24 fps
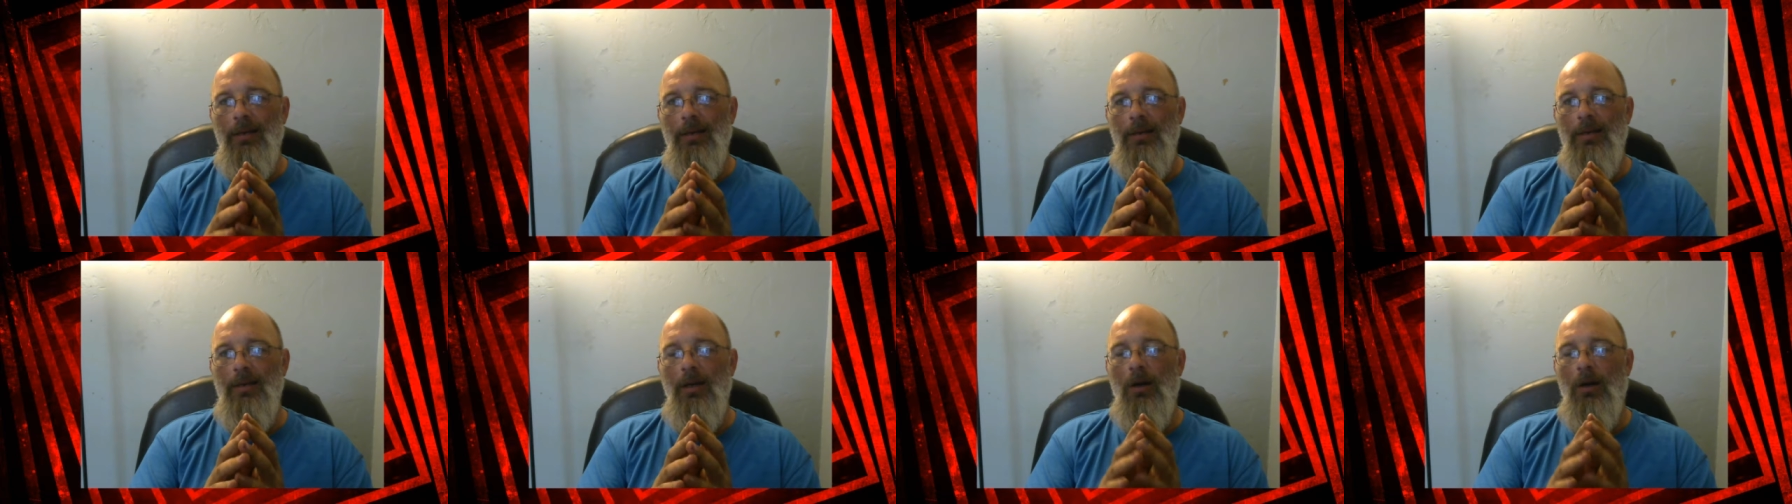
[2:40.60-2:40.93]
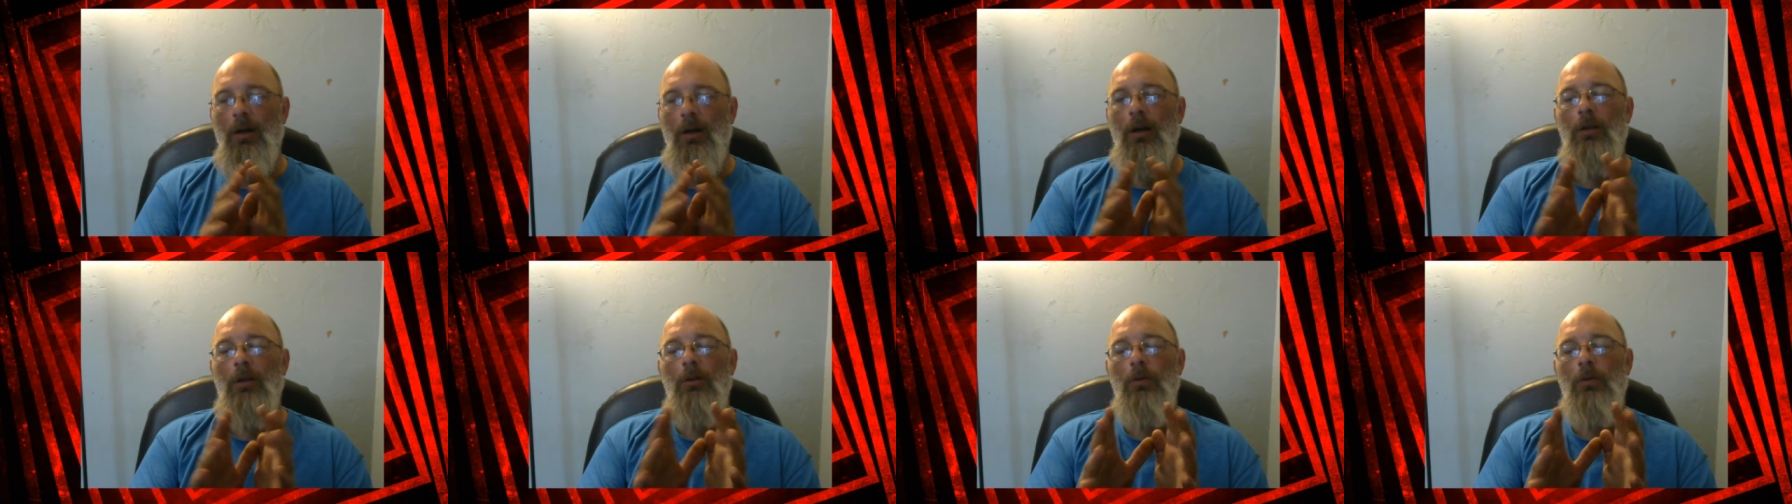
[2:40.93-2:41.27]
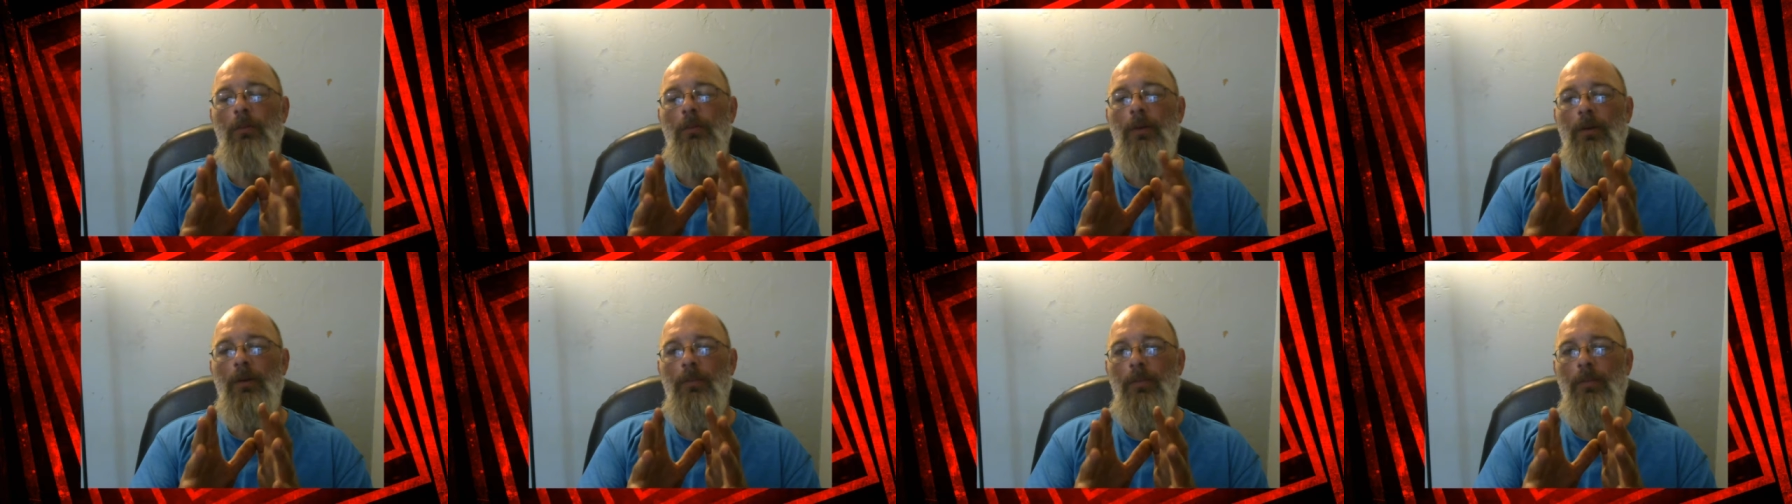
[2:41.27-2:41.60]

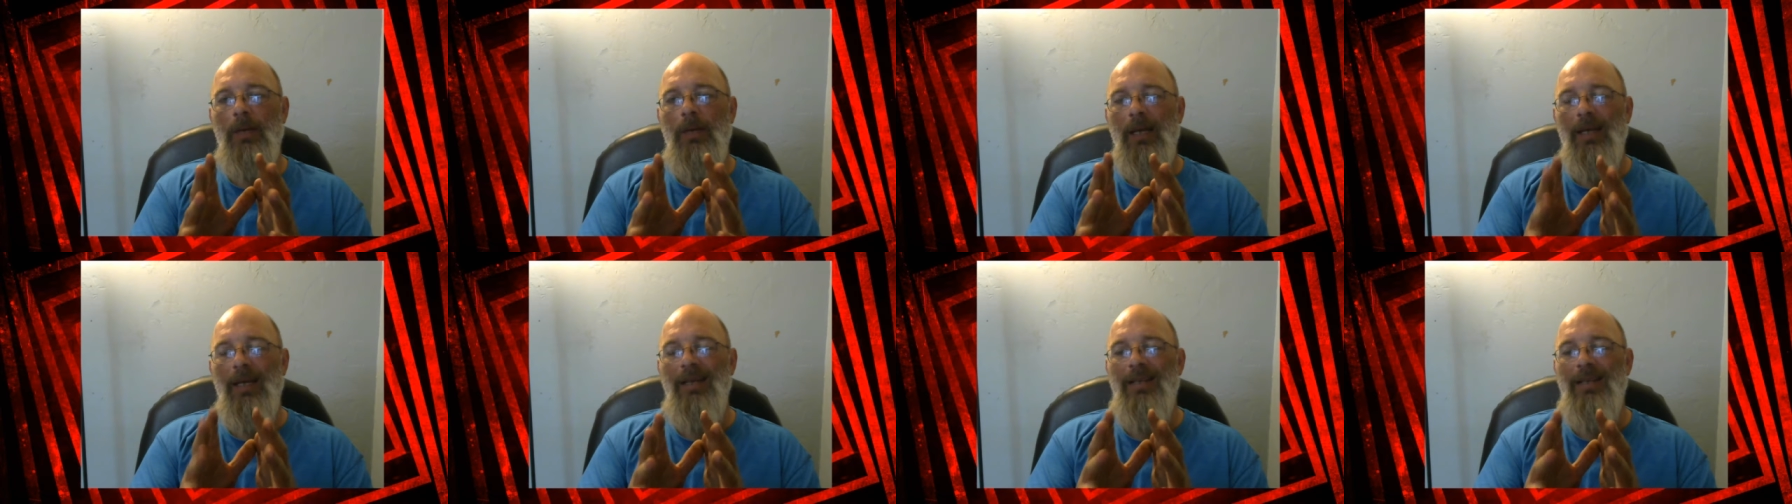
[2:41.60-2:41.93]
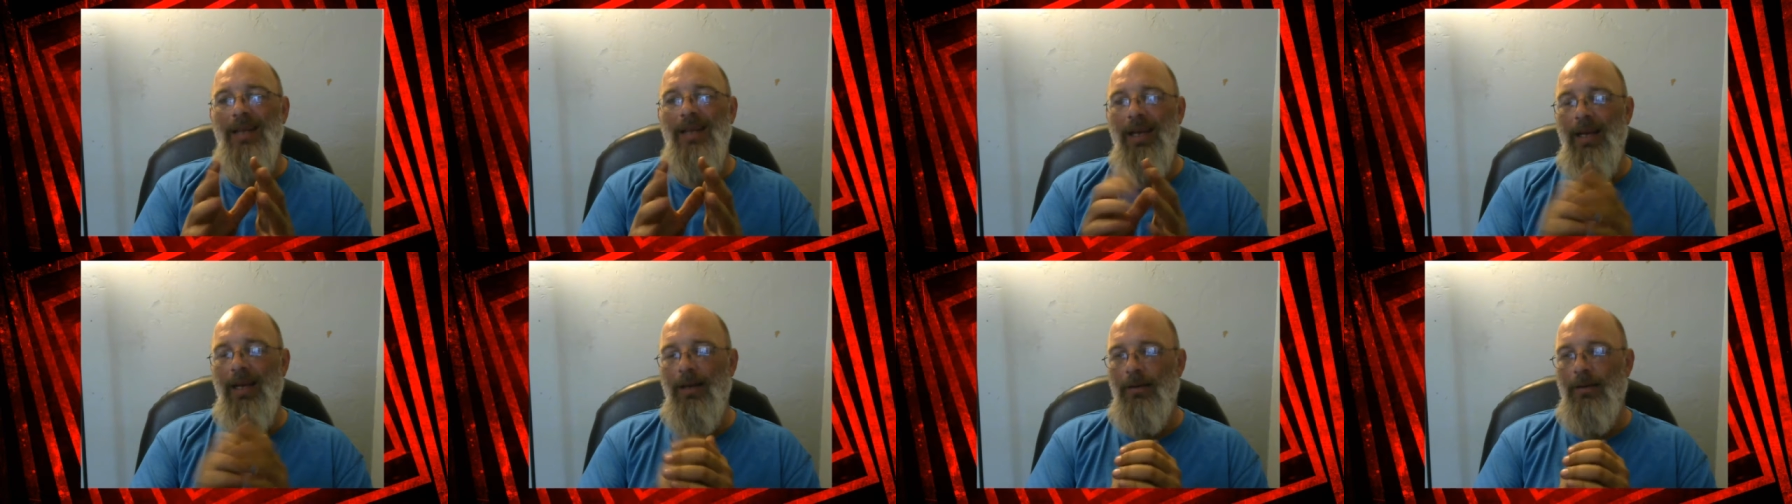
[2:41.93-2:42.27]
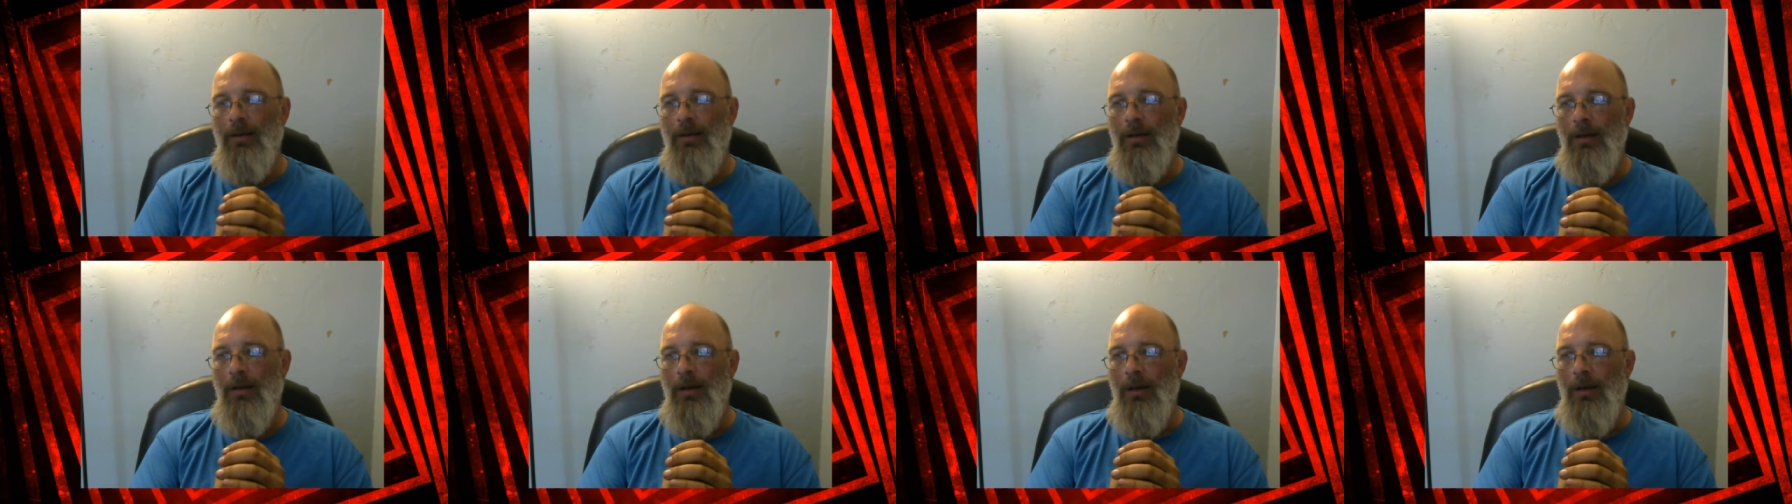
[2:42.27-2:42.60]
aluminum intake
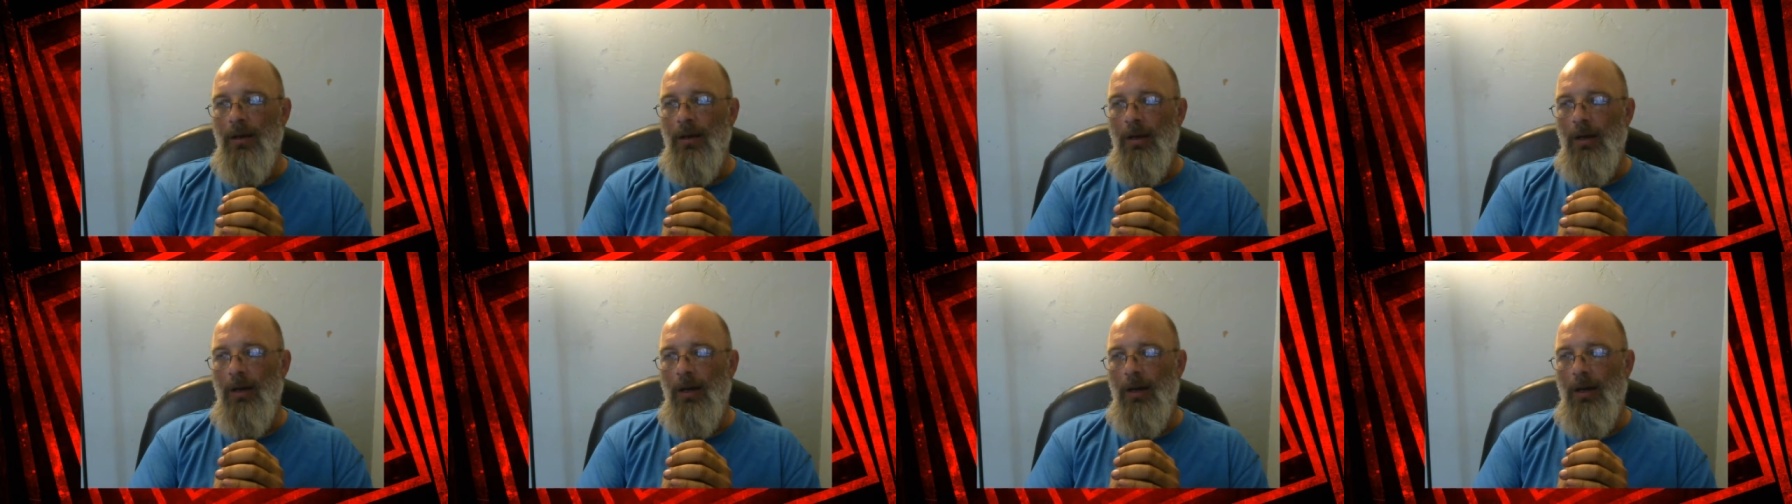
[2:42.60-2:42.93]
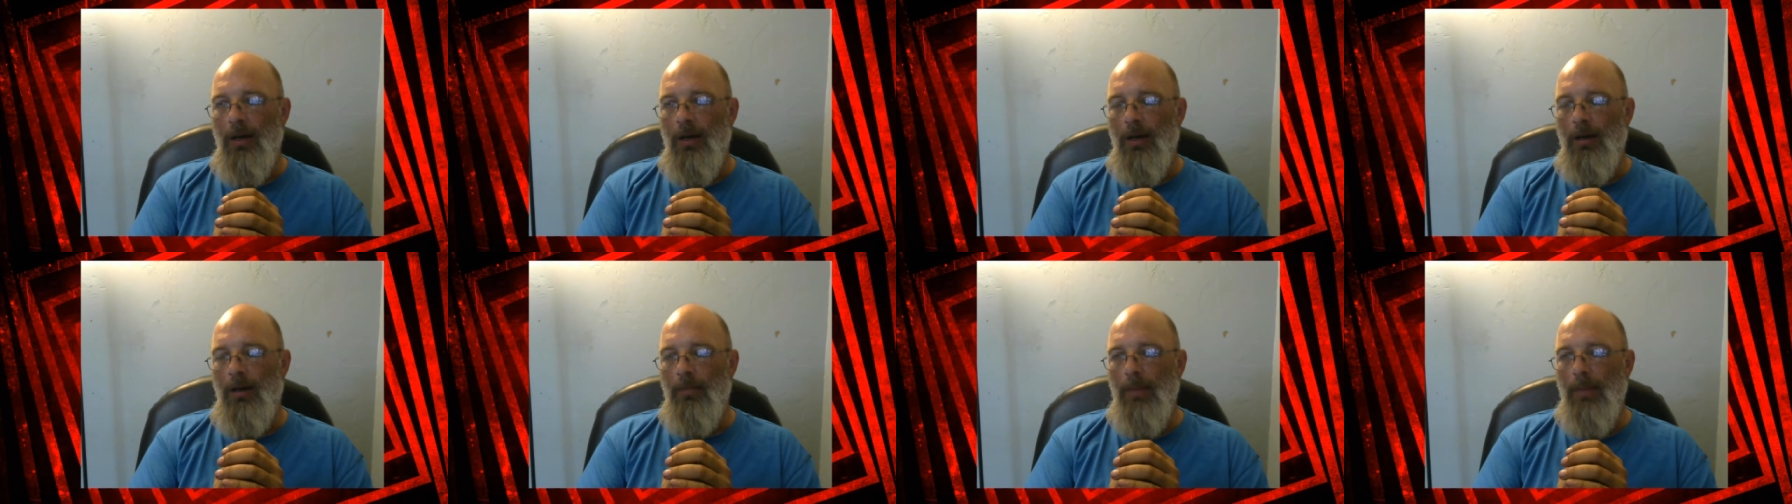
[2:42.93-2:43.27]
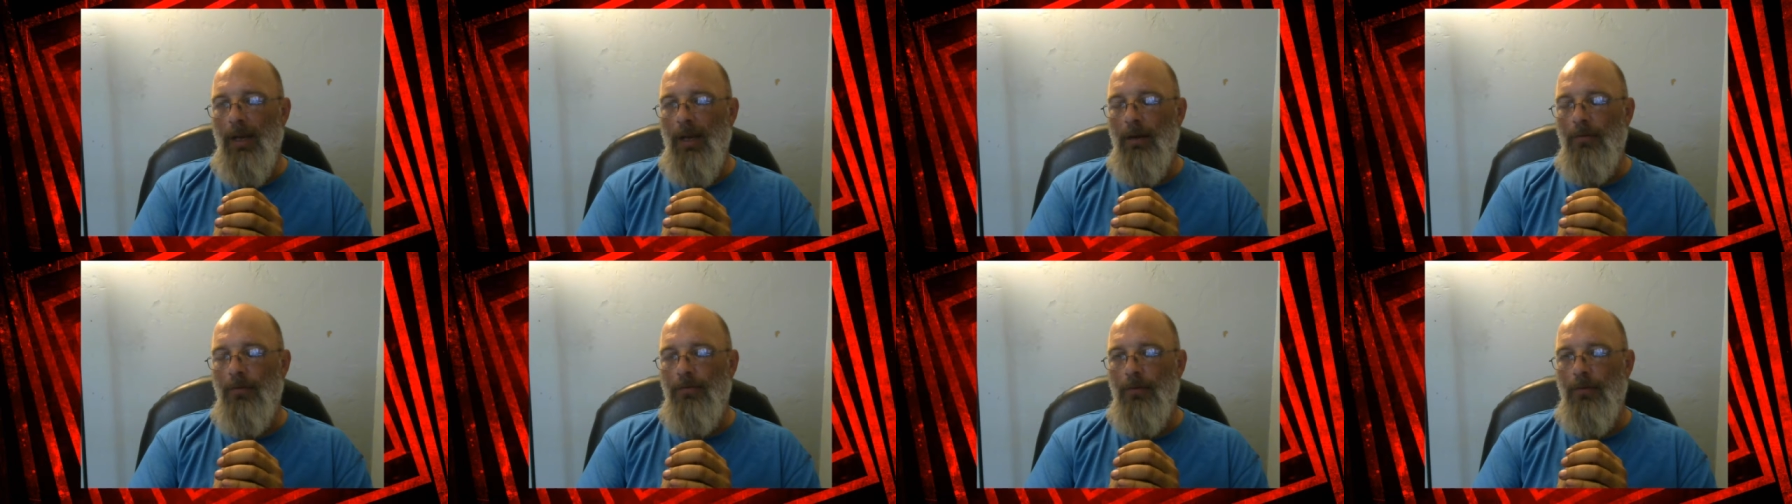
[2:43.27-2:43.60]

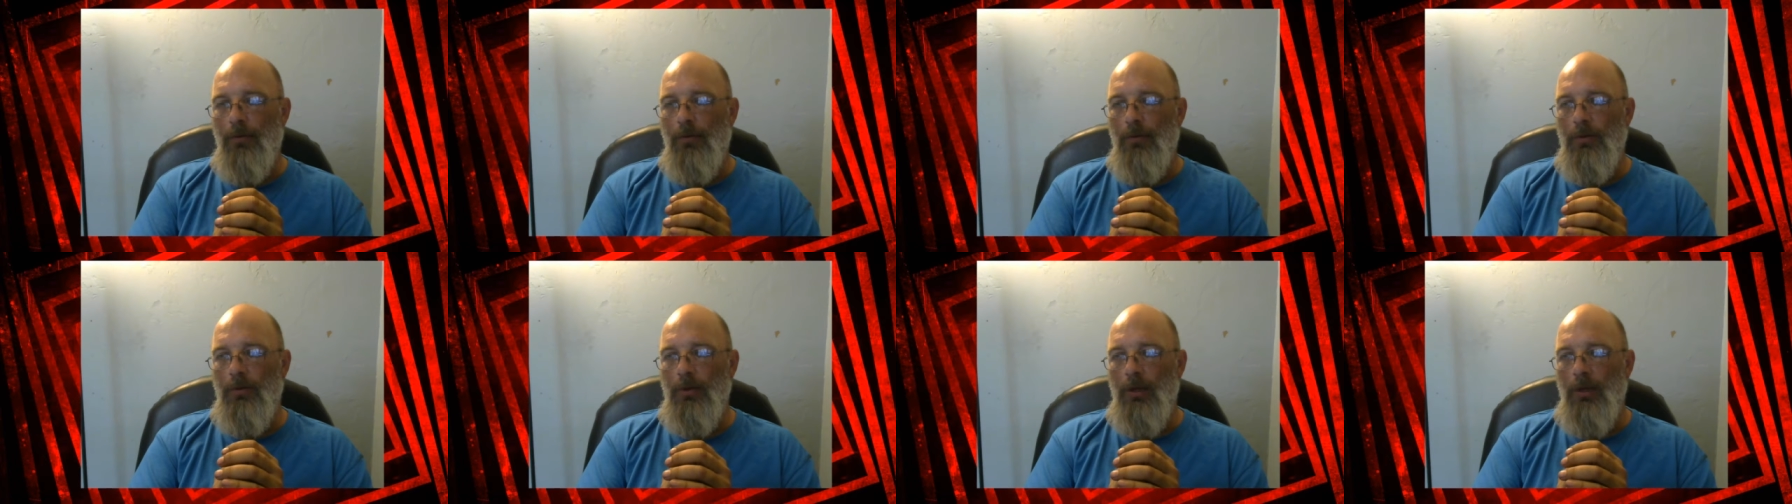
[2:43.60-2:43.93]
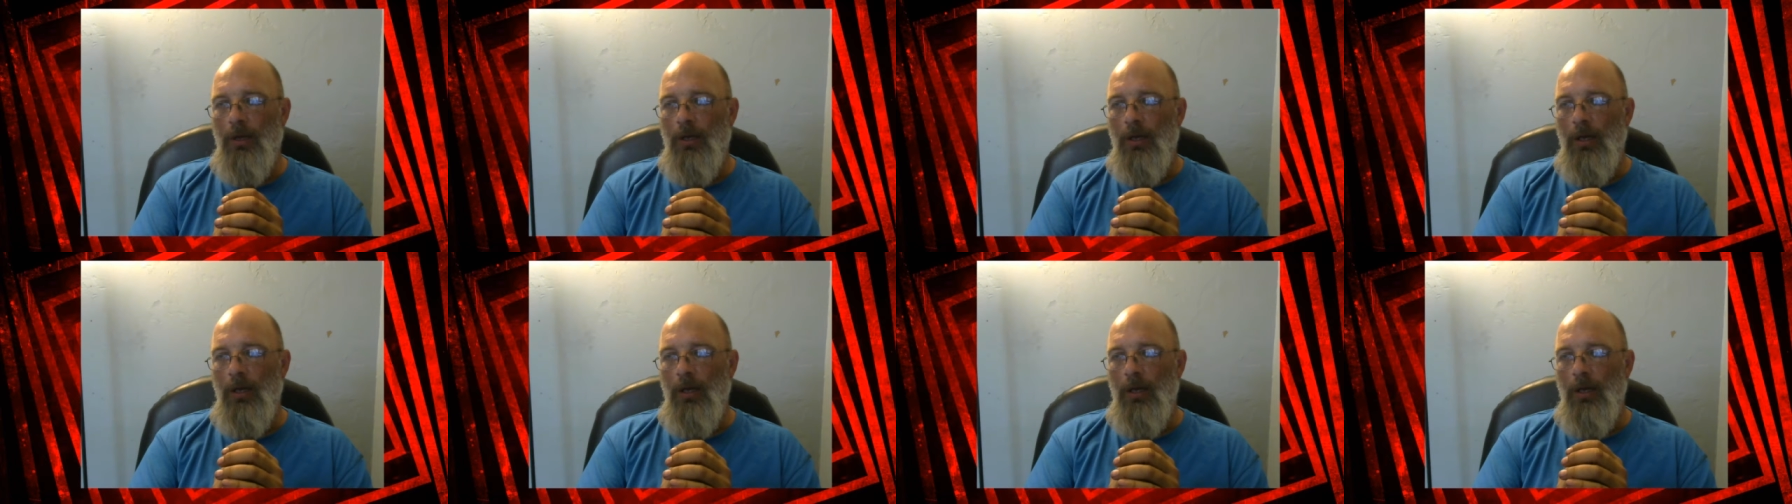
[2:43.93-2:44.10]
manifold,